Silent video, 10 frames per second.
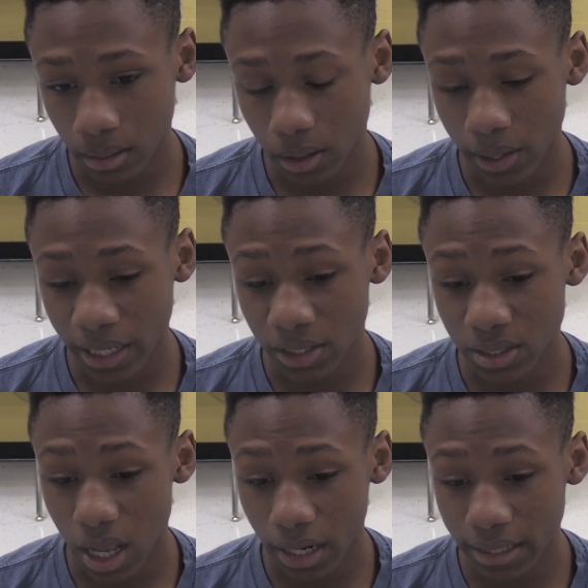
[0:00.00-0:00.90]
creator's
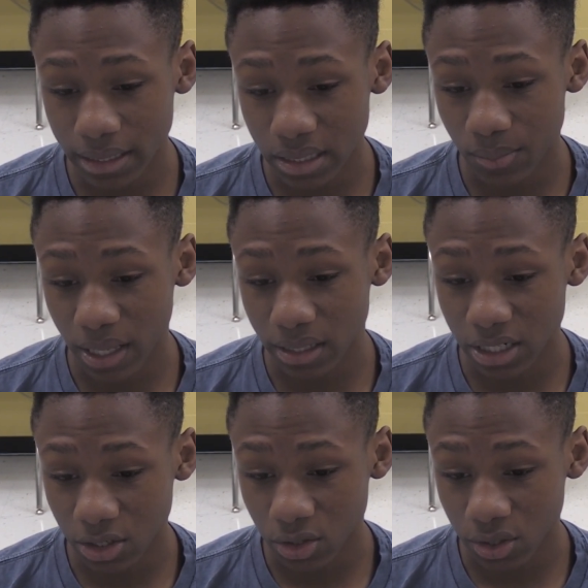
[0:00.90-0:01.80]
audience is mainly
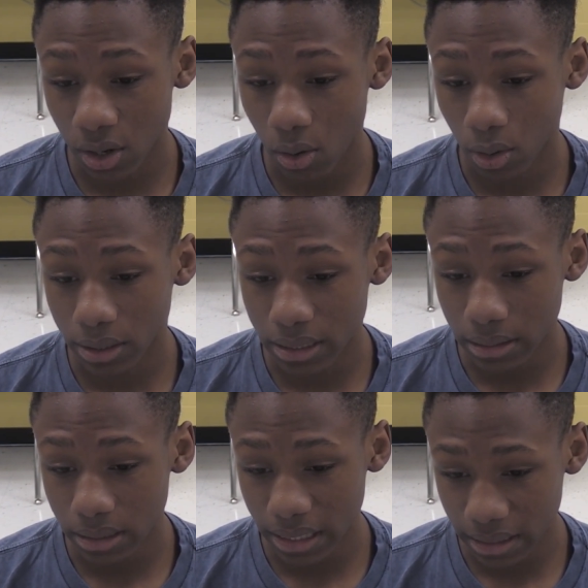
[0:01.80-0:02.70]
children or
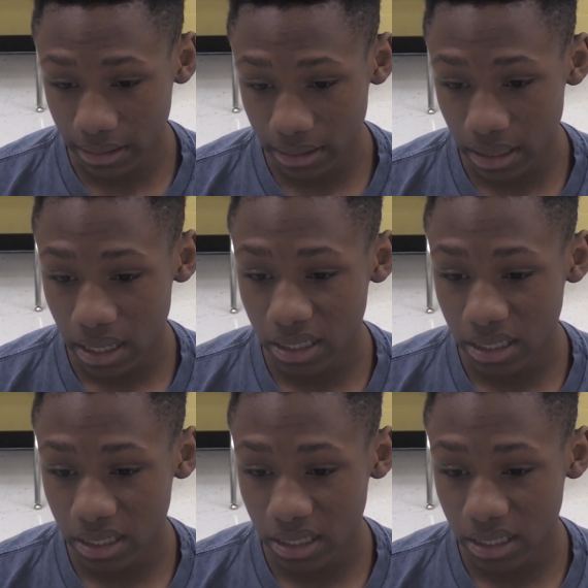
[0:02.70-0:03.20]
teens,